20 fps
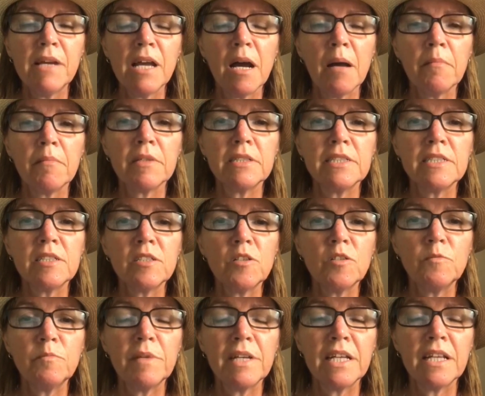me up and
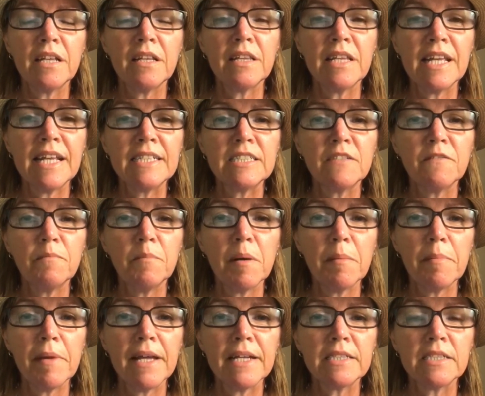stood me at the end of my
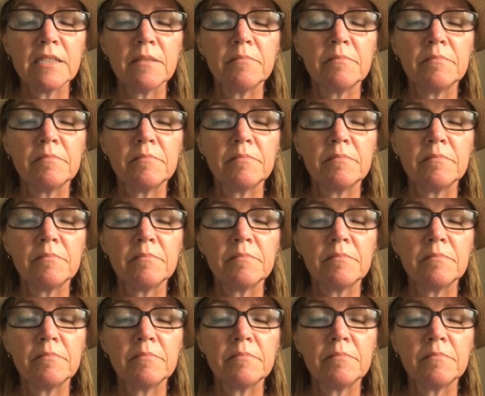bed.